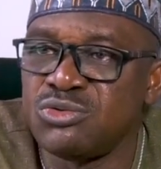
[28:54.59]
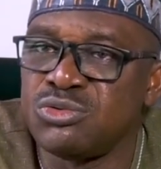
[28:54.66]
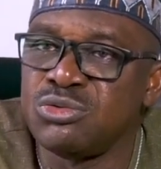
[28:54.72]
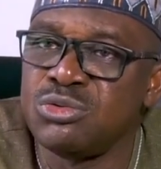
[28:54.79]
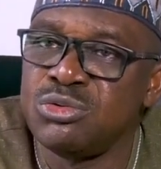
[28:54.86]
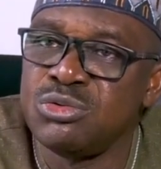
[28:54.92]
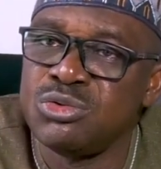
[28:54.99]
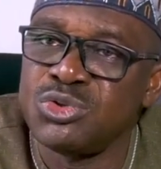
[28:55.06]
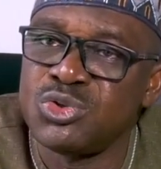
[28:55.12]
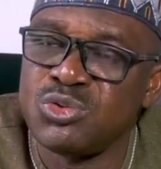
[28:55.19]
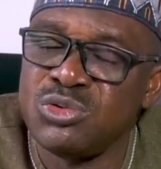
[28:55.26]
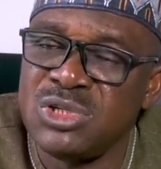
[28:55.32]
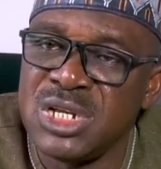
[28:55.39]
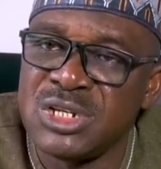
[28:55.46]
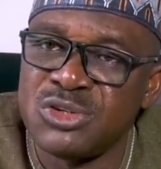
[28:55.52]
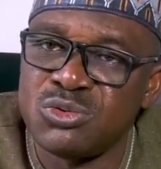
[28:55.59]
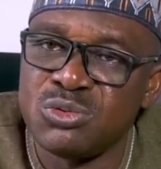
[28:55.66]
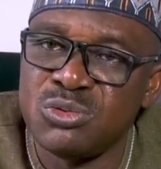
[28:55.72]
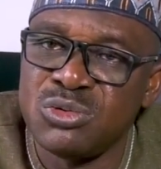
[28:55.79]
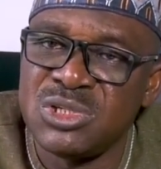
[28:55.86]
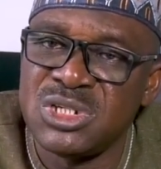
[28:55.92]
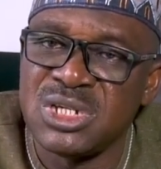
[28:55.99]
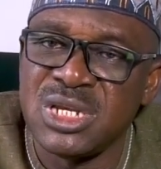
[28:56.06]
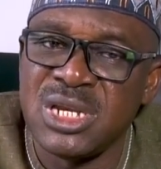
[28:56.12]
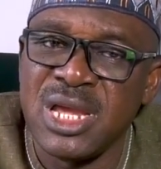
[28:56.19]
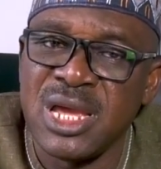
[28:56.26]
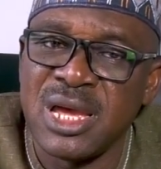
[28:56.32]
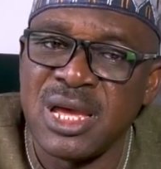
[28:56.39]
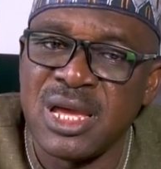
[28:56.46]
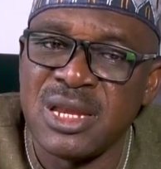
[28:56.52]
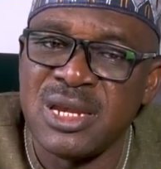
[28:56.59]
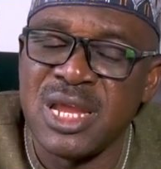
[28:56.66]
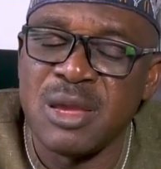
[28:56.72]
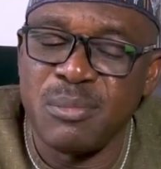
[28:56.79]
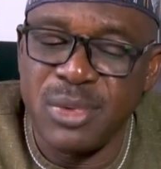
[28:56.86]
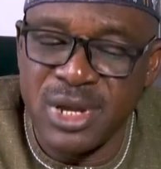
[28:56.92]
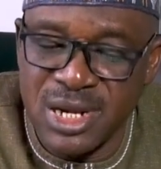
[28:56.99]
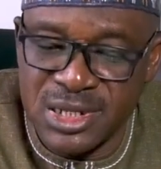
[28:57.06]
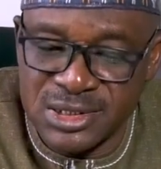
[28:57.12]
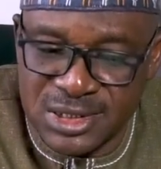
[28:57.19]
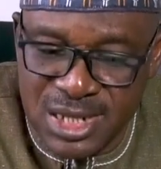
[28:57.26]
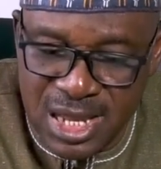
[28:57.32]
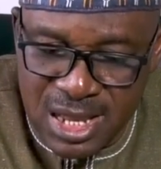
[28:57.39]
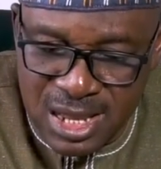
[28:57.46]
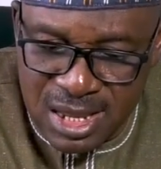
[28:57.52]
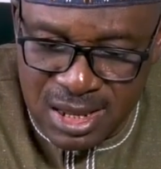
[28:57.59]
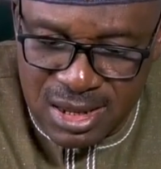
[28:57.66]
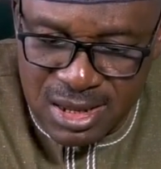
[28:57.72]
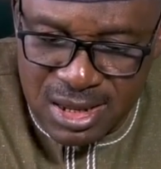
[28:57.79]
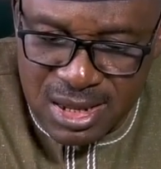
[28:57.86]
to students who their parents are